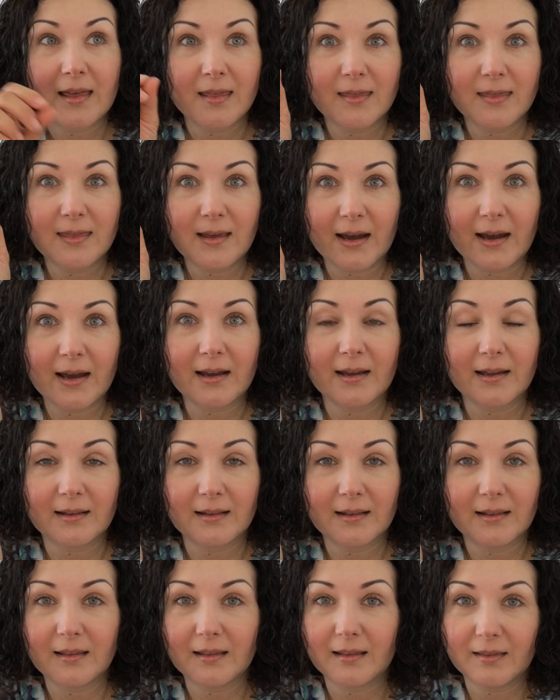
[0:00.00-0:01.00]
that
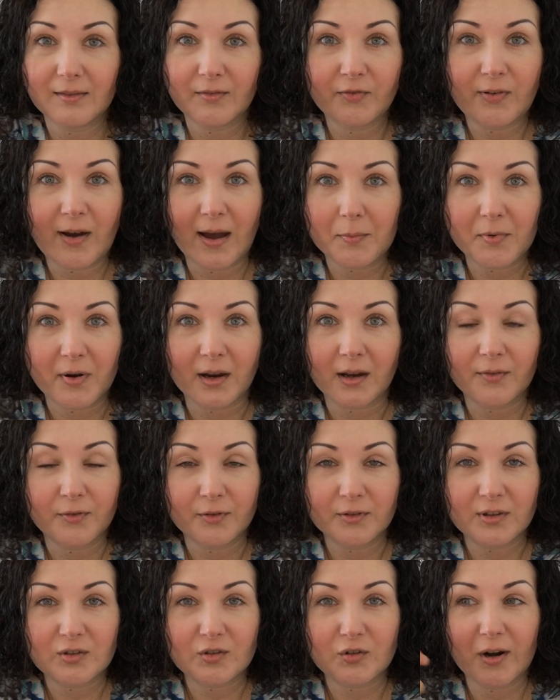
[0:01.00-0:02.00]
fabric
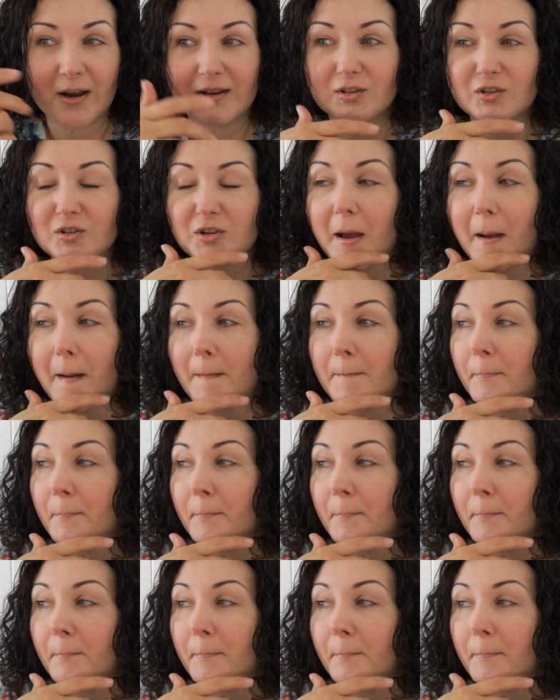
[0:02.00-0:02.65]
for the trench.